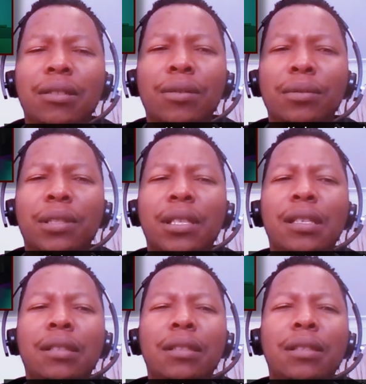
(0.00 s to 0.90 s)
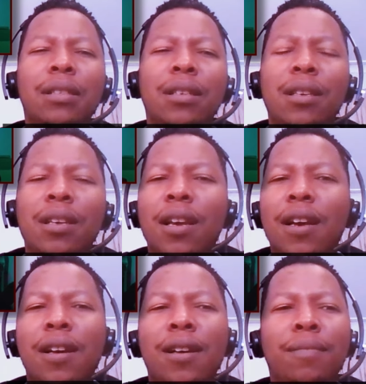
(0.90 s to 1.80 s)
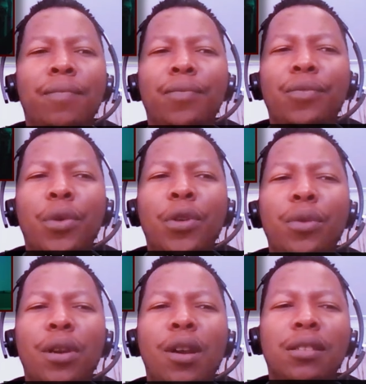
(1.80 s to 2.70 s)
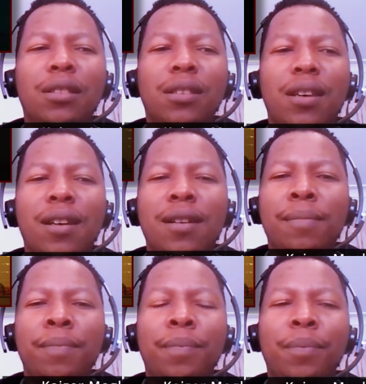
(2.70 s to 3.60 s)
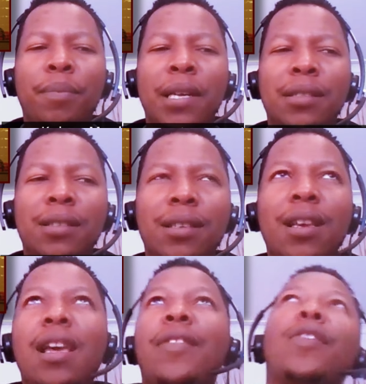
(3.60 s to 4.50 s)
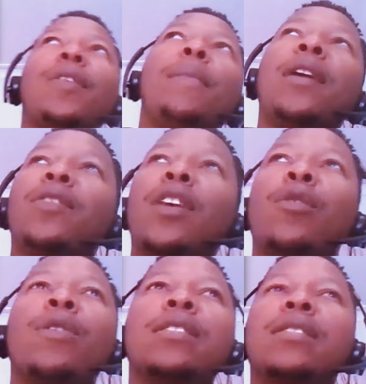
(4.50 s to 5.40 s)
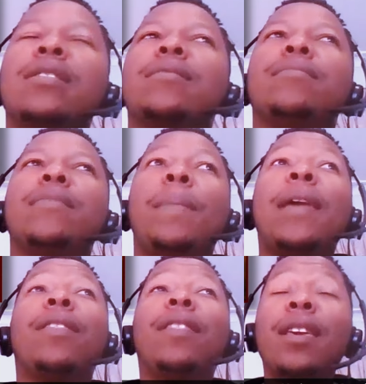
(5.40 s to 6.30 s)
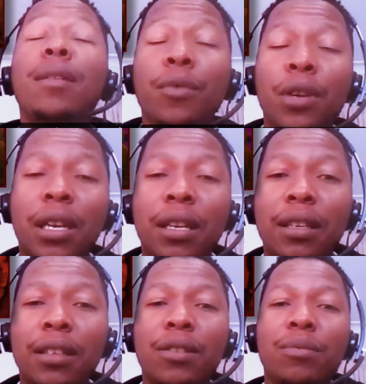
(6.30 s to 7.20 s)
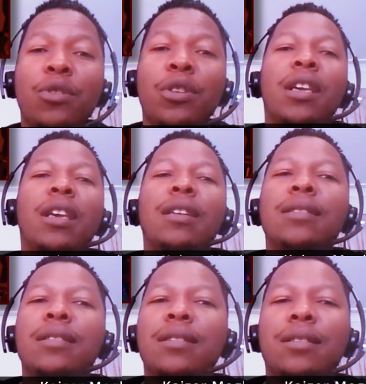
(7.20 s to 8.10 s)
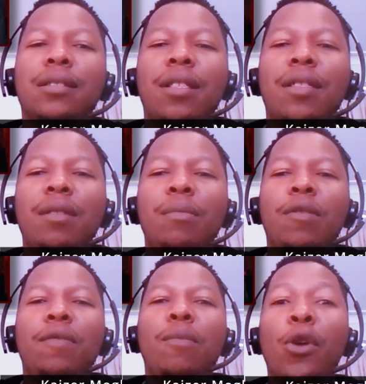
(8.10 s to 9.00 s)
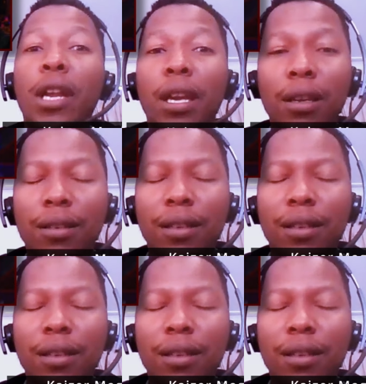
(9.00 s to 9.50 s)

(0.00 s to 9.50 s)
you know, teens. Went through a lot, but I think the main theme really in Good Mourning is the theme of mourning,